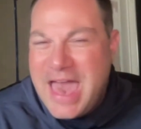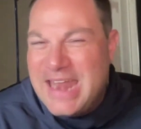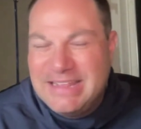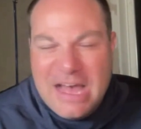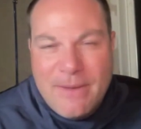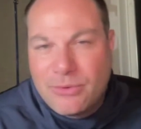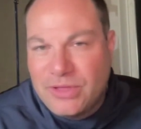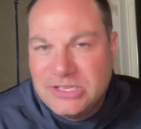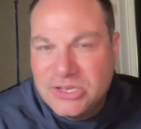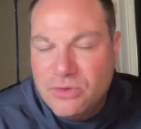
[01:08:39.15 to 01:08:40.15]
Anytime I
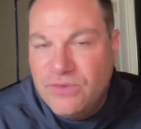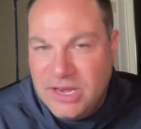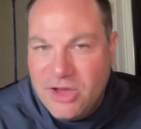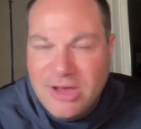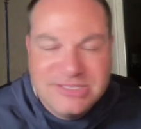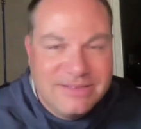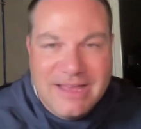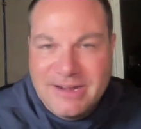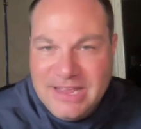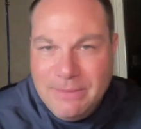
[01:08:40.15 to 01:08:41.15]
release a new video, I send out an